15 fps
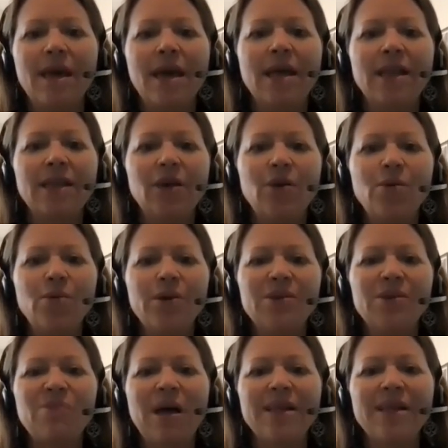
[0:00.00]
Hello
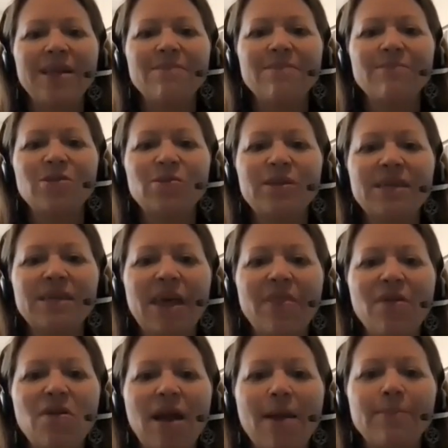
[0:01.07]
and welcome to
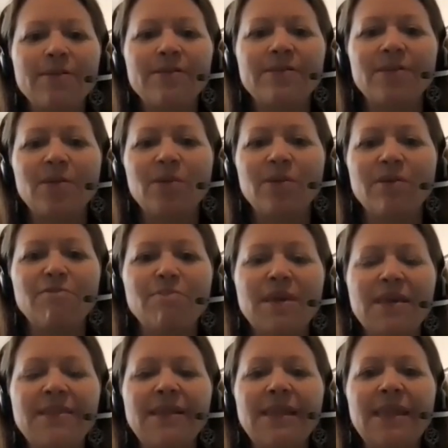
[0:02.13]
another episode of
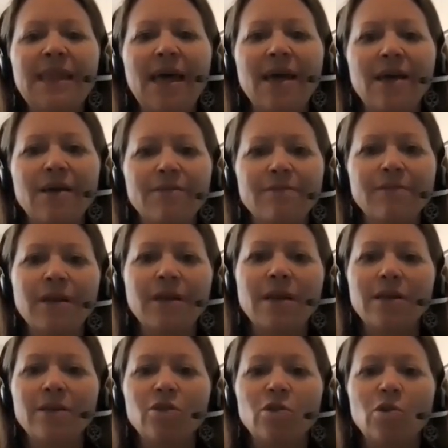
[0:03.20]
Be the Love
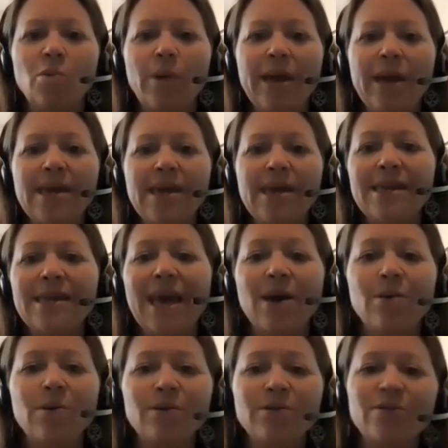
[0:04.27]
to Awaken
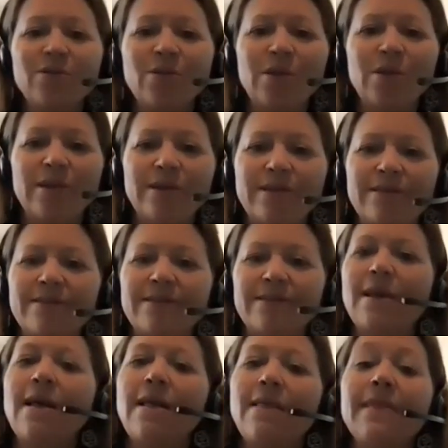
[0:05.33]
Our Souls.
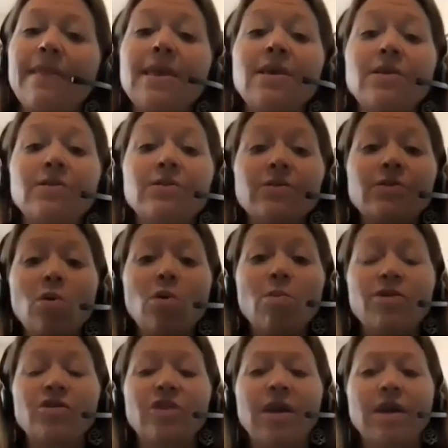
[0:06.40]
Thank you so
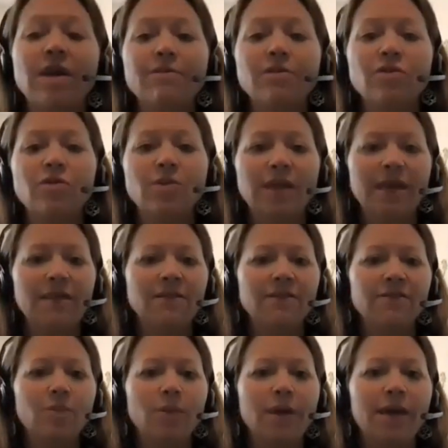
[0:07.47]
much again for tuning in
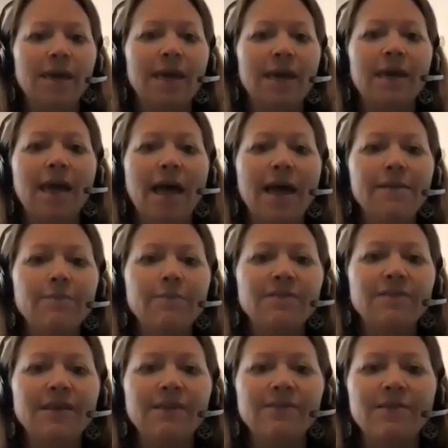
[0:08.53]
this week. I'm
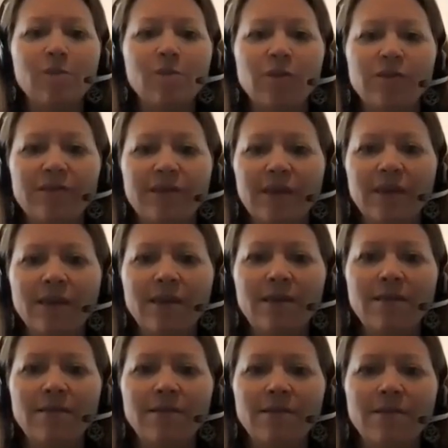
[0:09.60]
Stacy Musial.